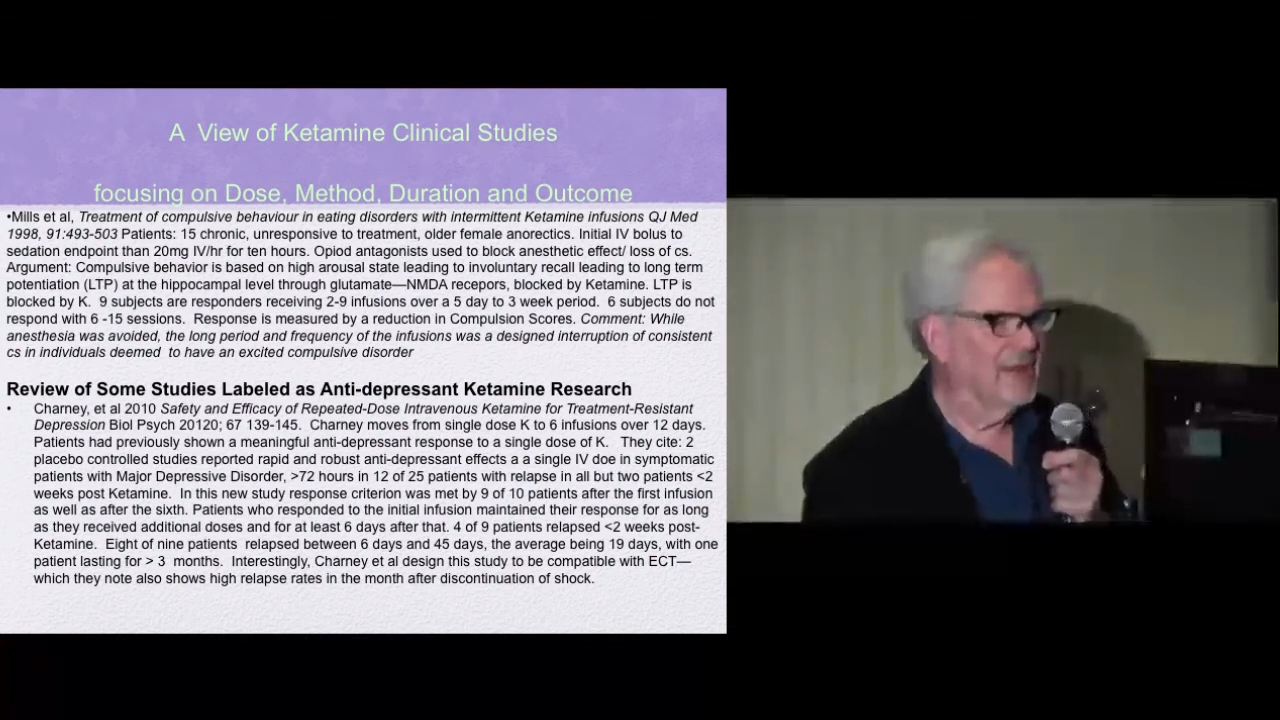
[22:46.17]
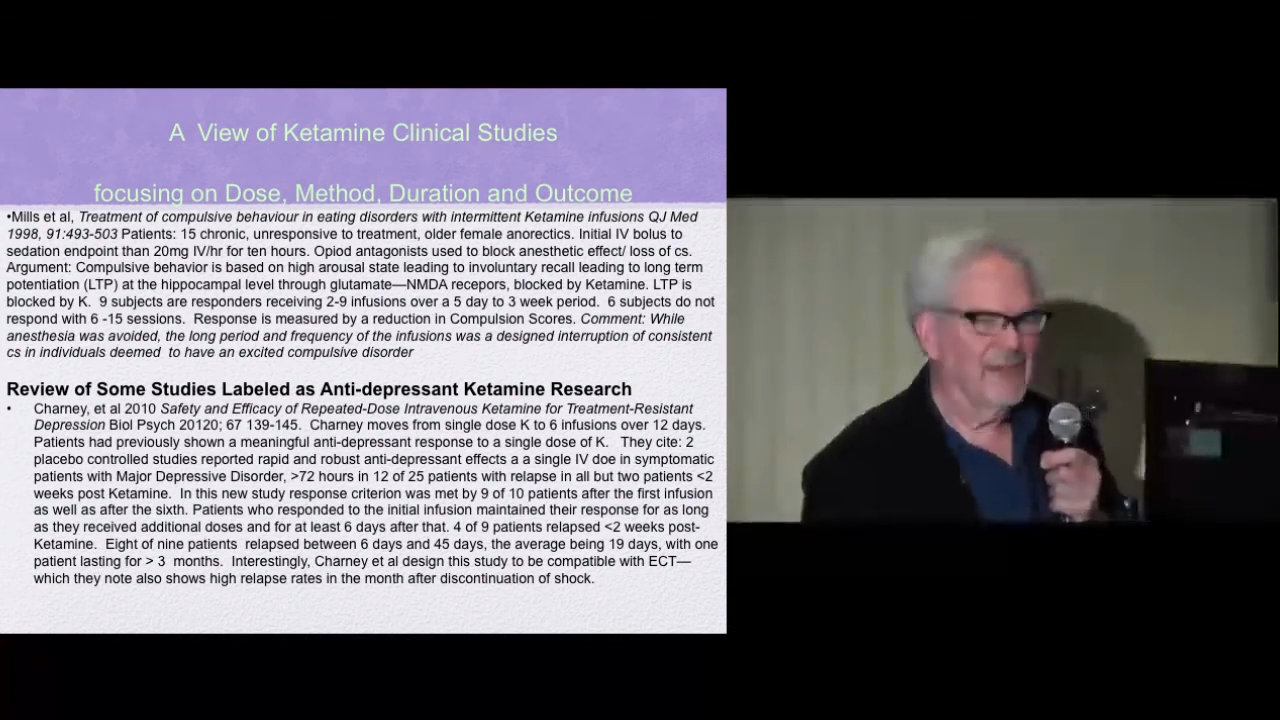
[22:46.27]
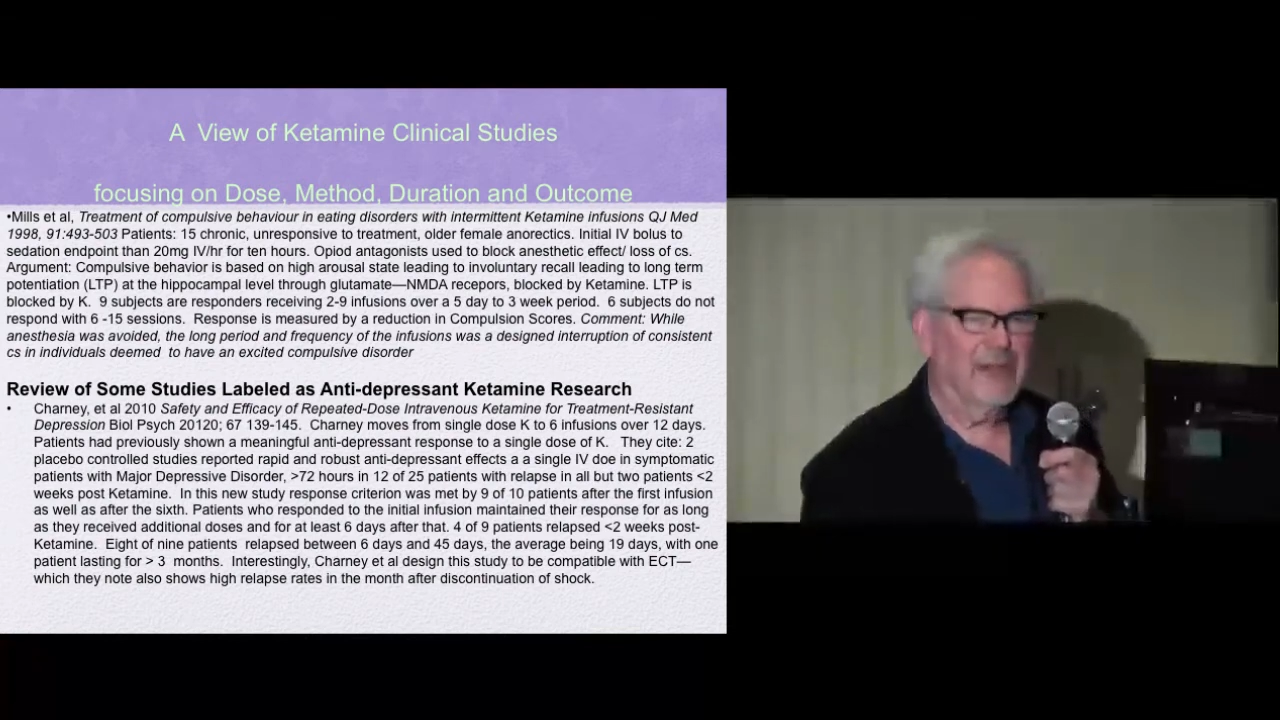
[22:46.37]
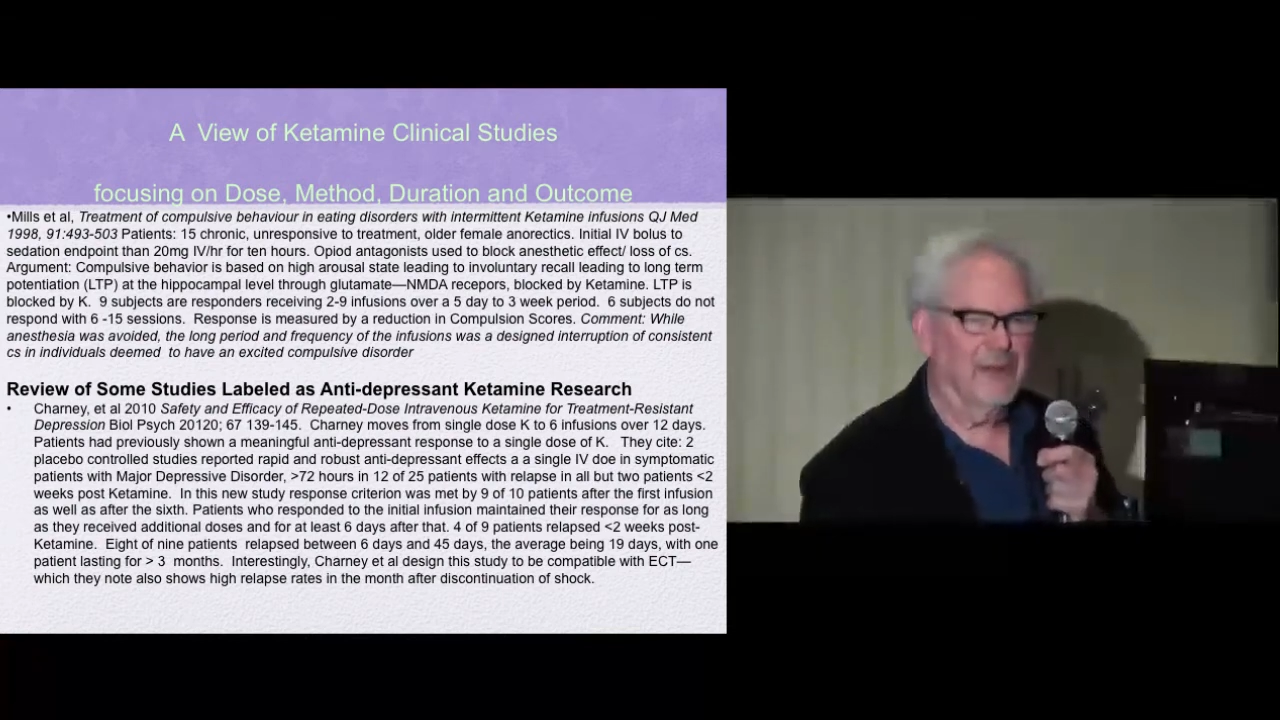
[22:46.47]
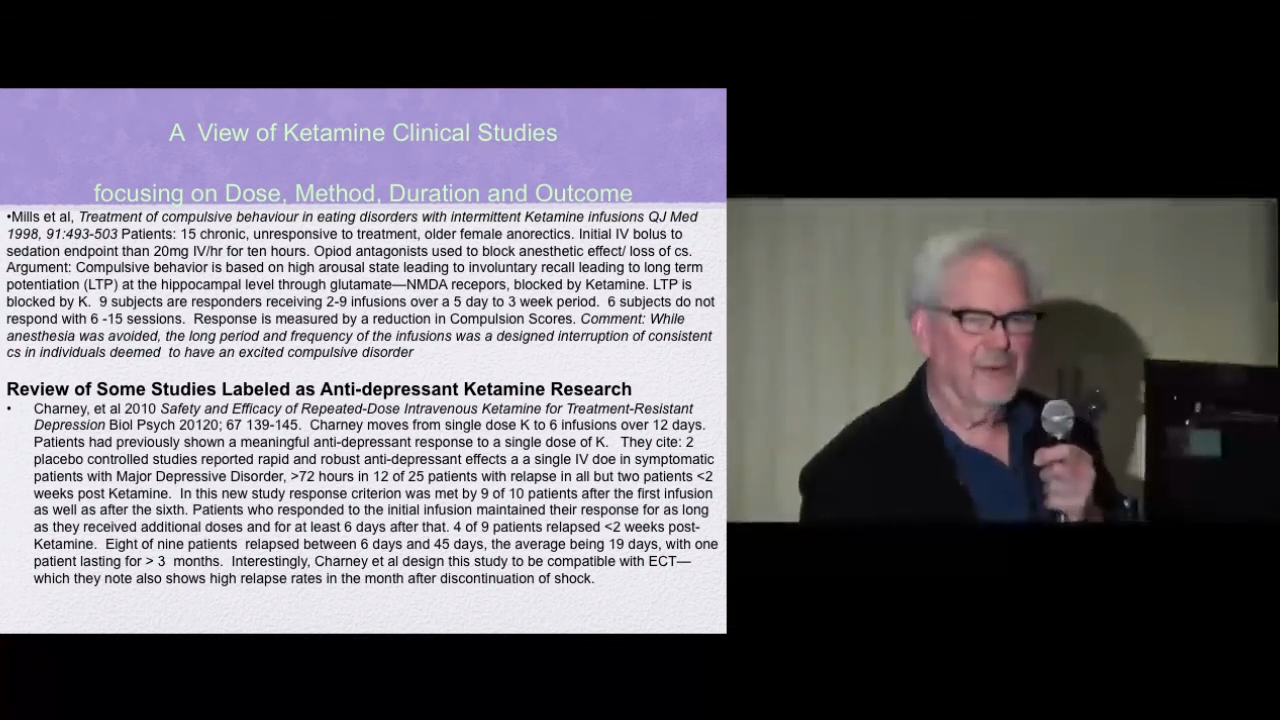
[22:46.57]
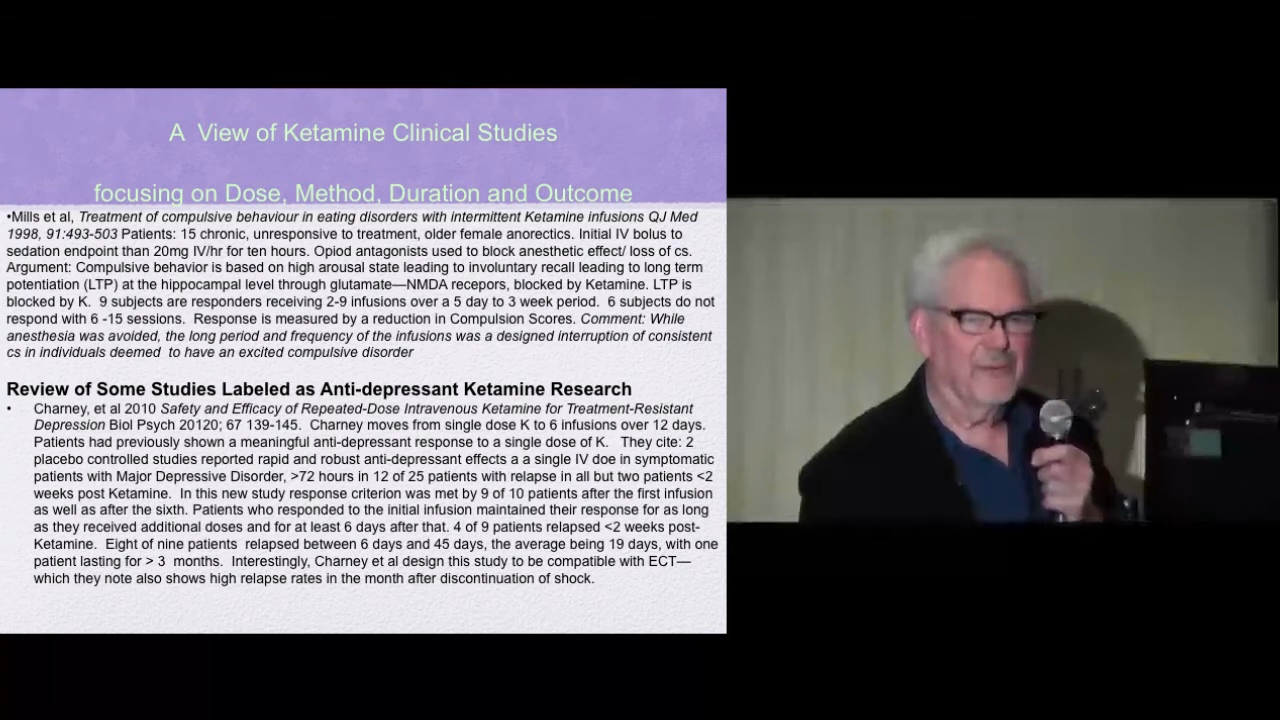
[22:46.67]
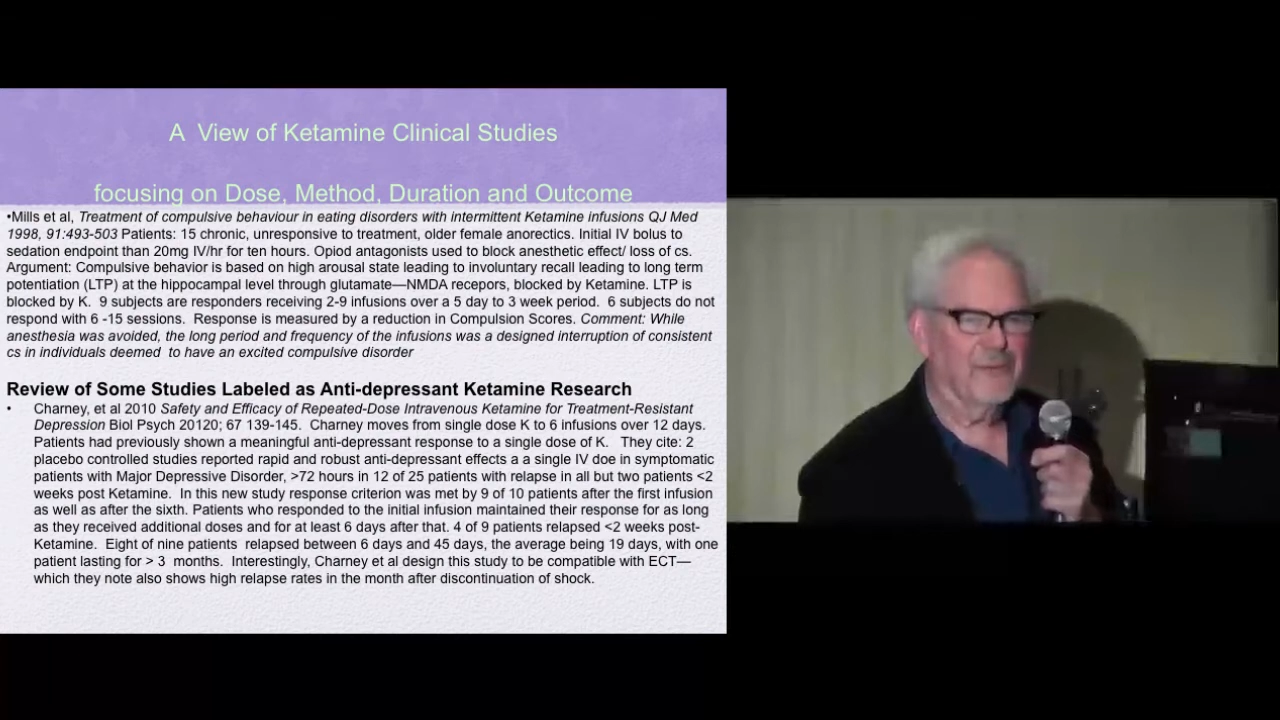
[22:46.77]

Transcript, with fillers: you know,